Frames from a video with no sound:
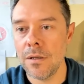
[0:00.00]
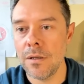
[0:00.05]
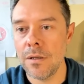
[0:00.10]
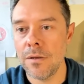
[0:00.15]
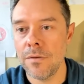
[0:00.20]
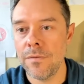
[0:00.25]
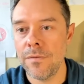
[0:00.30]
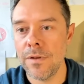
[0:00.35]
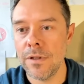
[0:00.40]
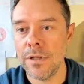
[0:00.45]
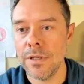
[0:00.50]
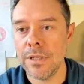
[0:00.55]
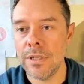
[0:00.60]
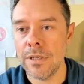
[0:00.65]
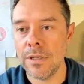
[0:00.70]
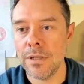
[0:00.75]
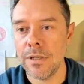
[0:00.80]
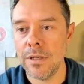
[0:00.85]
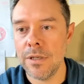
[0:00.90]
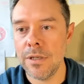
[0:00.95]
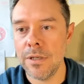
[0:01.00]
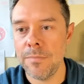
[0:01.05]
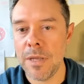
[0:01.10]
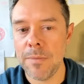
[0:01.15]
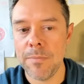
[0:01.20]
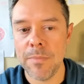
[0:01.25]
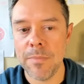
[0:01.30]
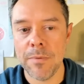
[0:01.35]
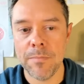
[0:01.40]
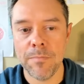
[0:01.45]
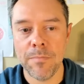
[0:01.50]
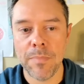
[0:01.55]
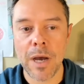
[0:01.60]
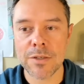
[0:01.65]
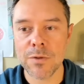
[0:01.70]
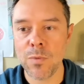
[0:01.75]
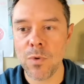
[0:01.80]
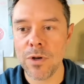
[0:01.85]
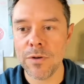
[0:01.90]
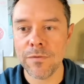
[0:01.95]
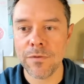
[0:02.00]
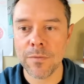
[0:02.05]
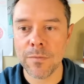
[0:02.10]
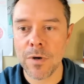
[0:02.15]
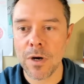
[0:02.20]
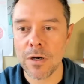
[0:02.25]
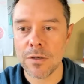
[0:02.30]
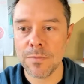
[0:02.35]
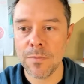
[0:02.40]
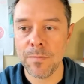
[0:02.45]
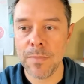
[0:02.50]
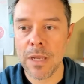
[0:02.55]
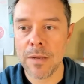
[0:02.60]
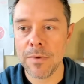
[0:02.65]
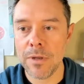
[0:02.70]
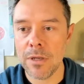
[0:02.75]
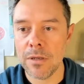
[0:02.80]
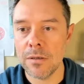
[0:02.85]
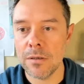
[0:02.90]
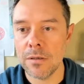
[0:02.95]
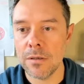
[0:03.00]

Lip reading: Philly Dilly, maybe boxes one from cards, maybe.